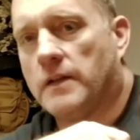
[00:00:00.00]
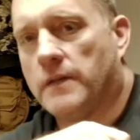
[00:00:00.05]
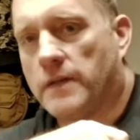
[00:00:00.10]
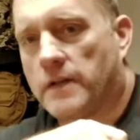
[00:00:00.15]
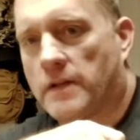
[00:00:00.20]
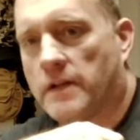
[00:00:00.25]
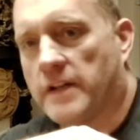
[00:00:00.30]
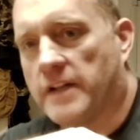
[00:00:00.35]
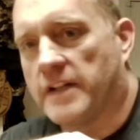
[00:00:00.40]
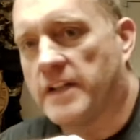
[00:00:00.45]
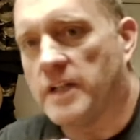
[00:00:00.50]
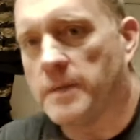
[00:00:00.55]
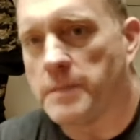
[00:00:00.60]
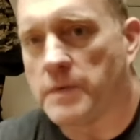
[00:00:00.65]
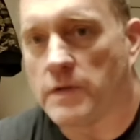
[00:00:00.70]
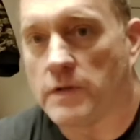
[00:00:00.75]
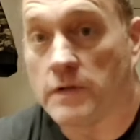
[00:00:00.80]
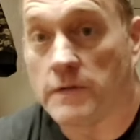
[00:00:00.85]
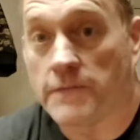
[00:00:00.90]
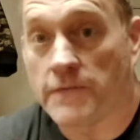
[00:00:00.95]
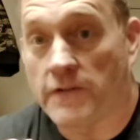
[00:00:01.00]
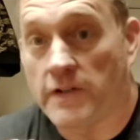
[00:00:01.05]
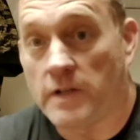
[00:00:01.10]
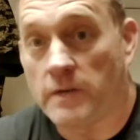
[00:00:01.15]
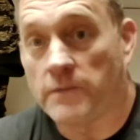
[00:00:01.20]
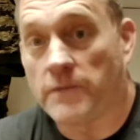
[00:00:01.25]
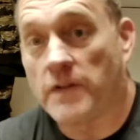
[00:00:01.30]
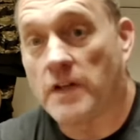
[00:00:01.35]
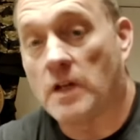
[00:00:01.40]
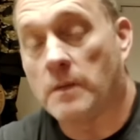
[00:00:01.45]
Hey there, A Bird
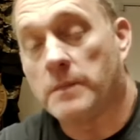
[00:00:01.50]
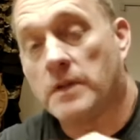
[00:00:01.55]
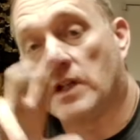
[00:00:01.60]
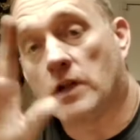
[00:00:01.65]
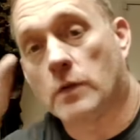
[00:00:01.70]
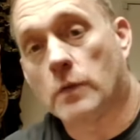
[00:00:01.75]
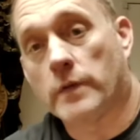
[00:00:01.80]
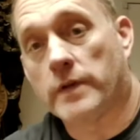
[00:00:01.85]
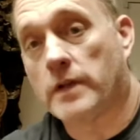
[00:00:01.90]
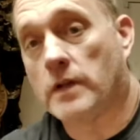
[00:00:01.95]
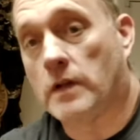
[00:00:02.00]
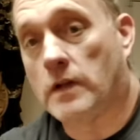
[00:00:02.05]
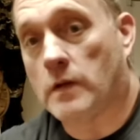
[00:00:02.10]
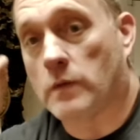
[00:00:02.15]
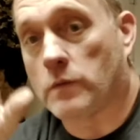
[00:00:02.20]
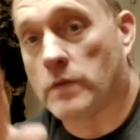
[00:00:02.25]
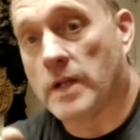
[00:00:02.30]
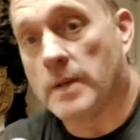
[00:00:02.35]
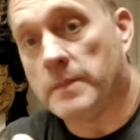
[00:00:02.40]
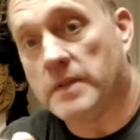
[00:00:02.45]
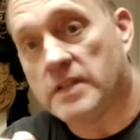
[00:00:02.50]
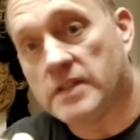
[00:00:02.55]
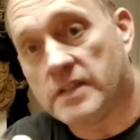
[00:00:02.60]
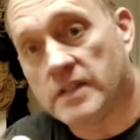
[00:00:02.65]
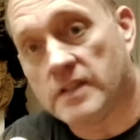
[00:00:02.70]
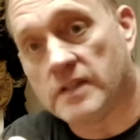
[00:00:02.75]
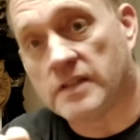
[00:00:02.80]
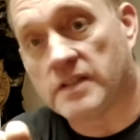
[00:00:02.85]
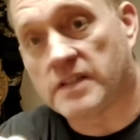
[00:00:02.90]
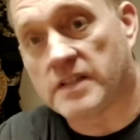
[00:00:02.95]
Freedom Fam. Here we are,
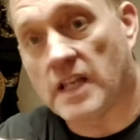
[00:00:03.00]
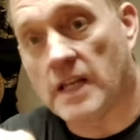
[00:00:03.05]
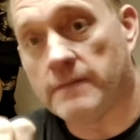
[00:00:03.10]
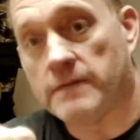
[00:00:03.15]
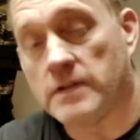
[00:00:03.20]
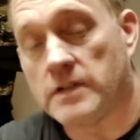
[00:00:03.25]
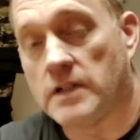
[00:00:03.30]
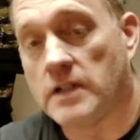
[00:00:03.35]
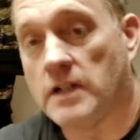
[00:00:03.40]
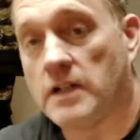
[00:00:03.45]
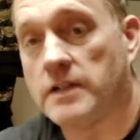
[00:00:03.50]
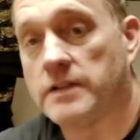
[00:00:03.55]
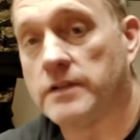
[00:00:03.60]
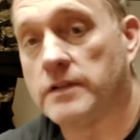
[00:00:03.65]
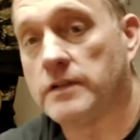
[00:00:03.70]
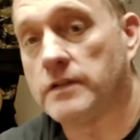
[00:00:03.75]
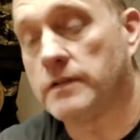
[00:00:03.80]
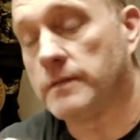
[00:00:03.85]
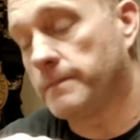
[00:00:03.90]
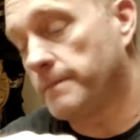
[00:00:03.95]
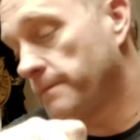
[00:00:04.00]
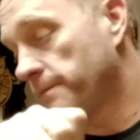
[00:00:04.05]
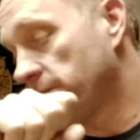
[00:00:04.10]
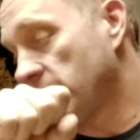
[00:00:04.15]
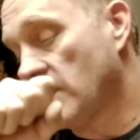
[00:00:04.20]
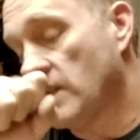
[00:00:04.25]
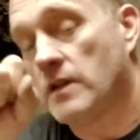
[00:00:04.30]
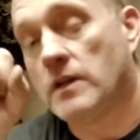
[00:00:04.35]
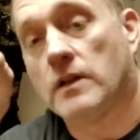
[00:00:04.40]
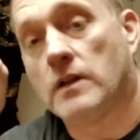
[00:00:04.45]
Remington 700
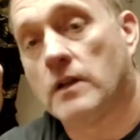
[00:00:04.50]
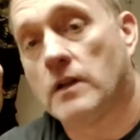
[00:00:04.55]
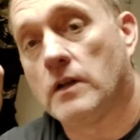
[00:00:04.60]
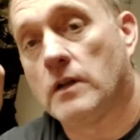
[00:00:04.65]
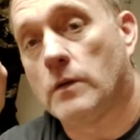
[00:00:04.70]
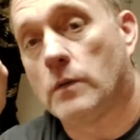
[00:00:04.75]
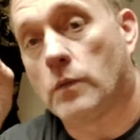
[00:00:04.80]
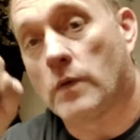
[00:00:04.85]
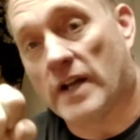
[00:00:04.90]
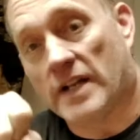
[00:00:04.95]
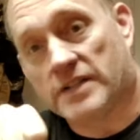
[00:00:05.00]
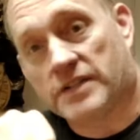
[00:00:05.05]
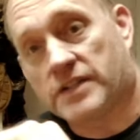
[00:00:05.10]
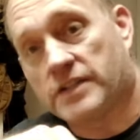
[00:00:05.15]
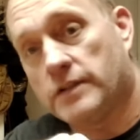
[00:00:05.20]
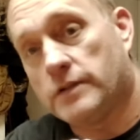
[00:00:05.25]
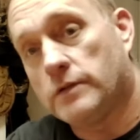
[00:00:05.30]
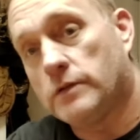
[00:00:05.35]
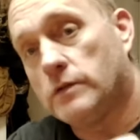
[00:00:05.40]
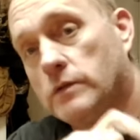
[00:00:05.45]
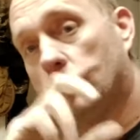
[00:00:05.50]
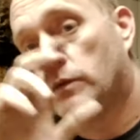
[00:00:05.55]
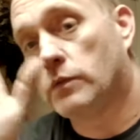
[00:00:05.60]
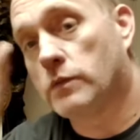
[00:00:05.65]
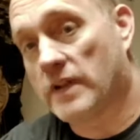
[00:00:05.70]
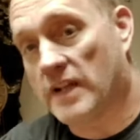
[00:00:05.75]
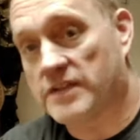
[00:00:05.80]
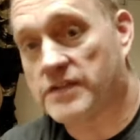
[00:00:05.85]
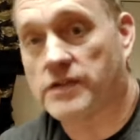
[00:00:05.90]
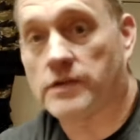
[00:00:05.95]

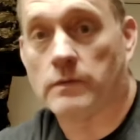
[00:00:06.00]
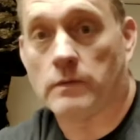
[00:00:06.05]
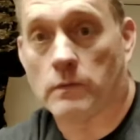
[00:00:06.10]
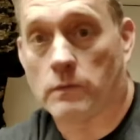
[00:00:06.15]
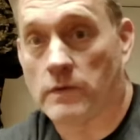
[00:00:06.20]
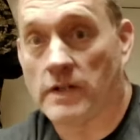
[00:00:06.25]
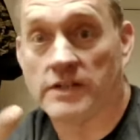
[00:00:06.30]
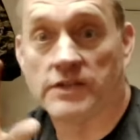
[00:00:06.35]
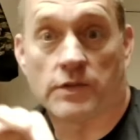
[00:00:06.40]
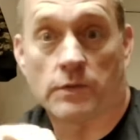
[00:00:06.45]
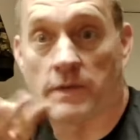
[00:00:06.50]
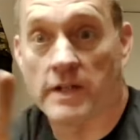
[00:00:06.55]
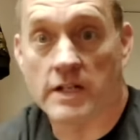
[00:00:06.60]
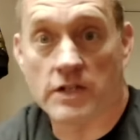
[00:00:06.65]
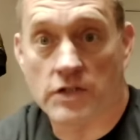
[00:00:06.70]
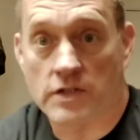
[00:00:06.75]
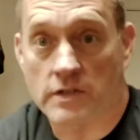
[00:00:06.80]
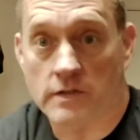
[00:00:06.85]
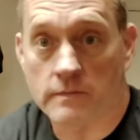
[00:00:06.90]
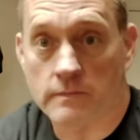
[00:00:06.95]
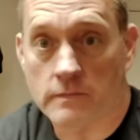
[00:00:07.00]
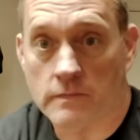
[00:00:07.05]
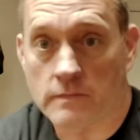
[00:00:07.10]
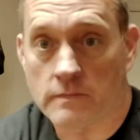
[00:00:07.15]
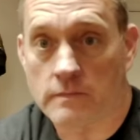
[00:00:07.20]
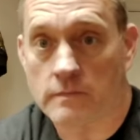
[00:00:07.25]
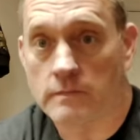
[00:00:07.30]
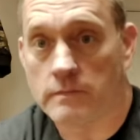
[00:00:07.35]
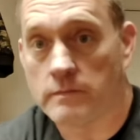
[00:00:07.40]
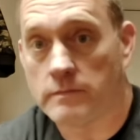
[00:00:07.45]
Rescue Res Resurrection
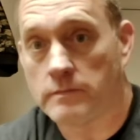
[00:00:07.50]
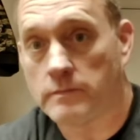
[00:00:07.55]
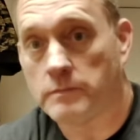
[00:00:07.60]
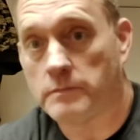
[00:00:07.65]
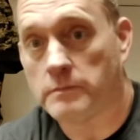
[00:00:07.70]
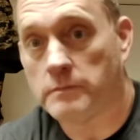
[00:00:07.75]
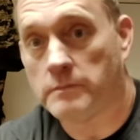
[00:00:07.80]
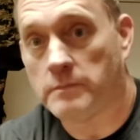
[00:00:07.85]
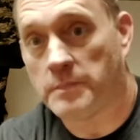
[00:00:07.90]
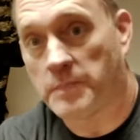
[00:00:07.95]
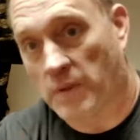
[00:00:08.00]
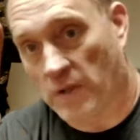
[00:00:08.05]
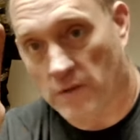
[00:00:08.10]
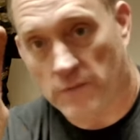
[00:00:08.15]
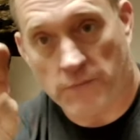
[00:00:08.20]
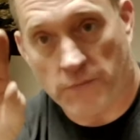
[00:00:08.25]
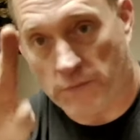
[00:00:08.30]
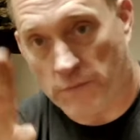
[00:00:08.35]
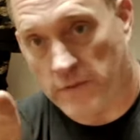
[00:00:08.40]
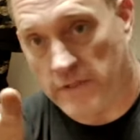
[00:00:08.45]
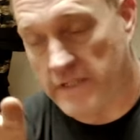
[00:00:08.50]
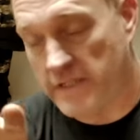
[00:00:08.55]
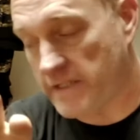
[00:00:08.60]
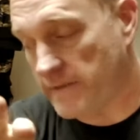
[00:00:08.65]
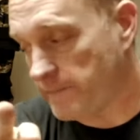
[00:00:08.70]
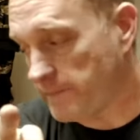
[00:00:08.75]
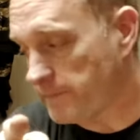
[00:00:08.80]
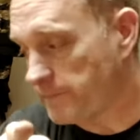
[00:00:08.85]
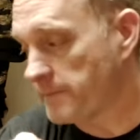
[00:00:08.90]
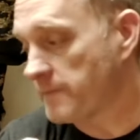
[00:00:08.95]
Part
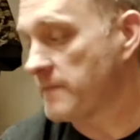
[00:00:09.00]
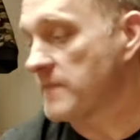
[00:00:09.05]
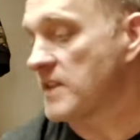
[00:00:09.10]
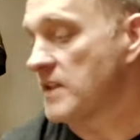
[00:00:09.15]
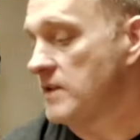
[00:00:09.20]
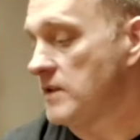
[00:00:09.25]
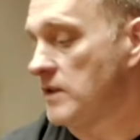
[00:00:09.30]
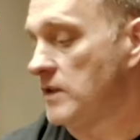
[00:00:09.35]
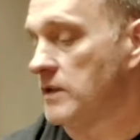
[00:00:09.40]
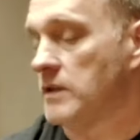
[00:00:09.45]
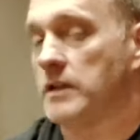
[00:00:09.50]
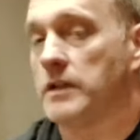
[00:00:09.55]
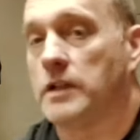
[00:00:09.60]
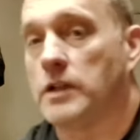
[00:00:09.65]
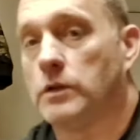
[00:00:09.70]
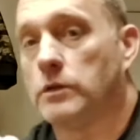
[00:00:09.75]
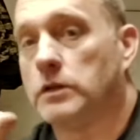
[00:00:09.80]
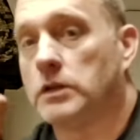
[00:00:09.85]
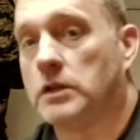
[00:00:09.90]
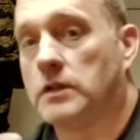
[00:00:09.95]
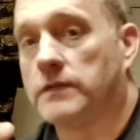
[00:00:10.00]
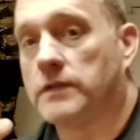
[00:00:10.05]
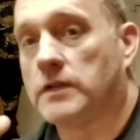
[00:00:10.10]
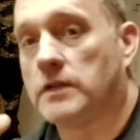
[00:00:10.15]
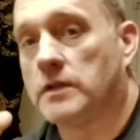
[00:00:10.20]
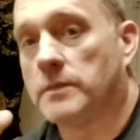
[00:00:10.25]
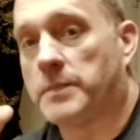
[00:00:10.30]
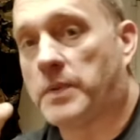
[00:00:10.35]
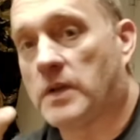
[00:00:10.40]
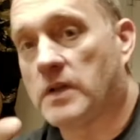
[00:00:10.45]
3. Gonna go
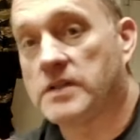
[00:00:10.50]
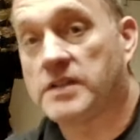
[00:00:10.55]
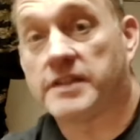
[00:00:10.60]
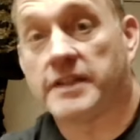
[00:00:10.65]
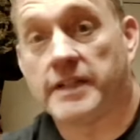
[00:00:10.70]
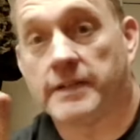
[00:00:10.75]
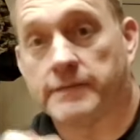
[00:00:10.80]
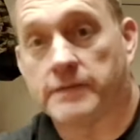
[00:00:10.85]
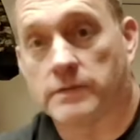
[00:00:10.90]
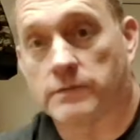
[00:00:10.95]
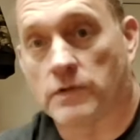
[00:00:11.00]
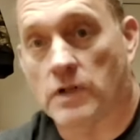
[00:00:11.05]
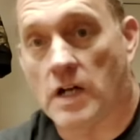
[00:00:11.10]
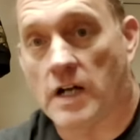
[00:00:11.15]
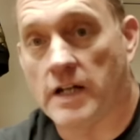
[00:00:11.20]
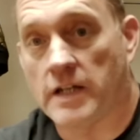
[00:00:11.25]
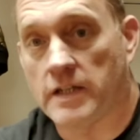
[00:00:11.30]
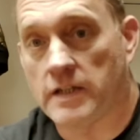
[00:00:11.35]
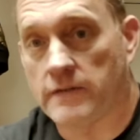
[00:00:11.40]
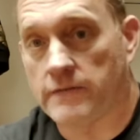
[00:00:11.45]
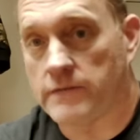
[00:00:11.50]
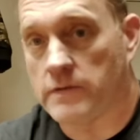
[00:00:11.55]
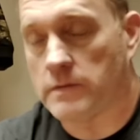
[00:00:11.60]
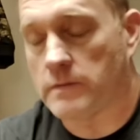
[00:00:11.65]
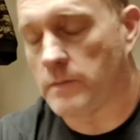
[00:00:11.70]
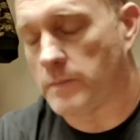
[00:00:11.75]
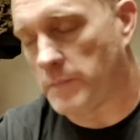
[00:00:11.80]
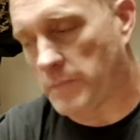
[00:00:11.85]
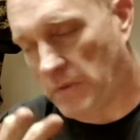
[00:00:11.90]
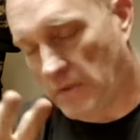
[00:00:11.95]
over parts that have arrived,
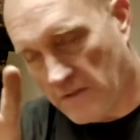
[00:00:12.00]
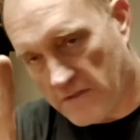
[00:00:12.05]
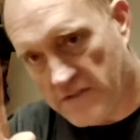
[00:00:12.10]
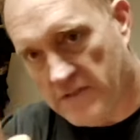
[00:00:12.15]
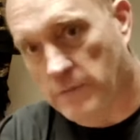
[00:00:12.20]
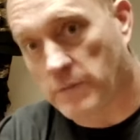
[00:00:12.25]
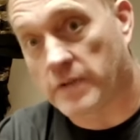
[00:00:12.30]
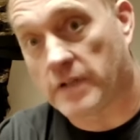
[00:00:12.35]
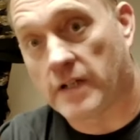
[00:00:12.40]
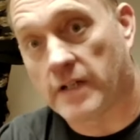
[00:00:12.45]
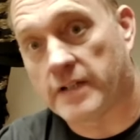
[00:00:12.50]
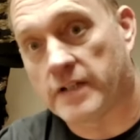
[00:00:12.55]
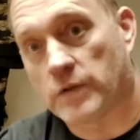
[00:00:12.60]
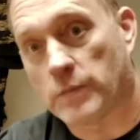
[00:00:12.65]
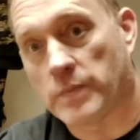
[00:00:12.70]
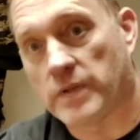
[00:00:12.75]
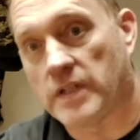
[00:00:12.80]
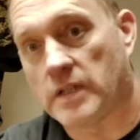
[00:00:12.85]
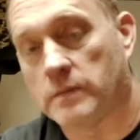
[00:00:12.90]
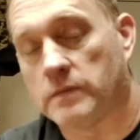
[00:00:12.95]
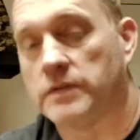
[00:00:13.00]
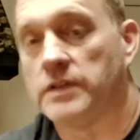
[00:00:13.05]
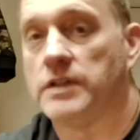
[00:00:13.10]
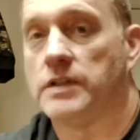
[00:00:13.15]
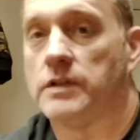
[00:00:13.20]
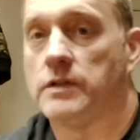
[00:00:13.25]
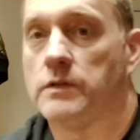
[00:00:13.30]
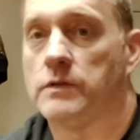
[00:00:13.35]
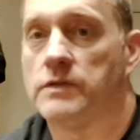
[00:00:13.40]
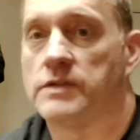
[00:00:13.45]
parts that we're not gonna be able to
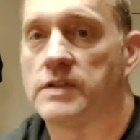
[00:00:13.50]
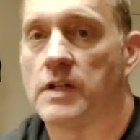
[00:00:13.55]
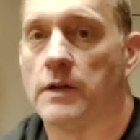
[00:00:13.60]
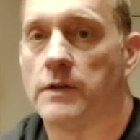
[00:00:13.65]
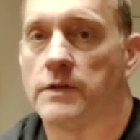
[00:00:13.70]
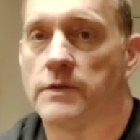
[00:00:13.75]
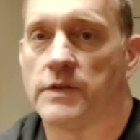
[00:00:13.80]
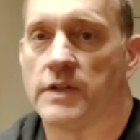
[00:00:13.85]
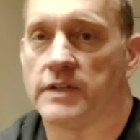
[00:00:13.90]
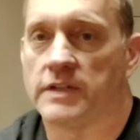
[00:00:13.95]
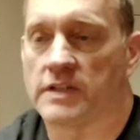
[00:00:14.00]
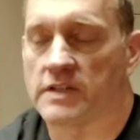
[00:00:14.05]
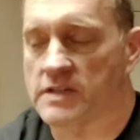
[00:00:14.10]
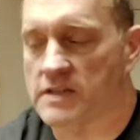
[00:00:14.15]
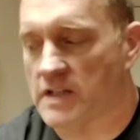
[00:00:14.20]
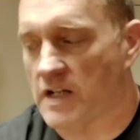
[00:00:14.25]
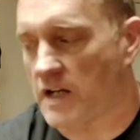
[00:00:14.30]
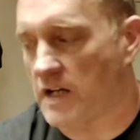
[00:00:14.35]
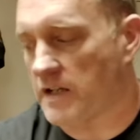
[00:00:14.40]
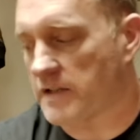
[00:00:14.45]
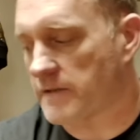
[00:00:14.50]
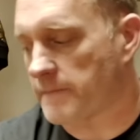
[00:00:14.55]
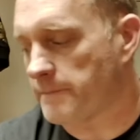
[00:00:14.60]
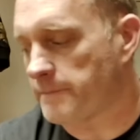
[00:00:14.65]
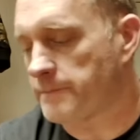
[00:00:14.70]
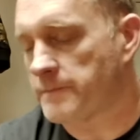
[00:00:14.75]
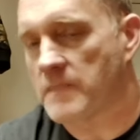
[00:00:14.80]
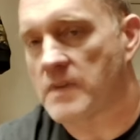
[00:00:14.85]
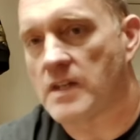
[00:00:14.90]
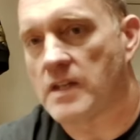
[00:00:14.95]
use other than the stock,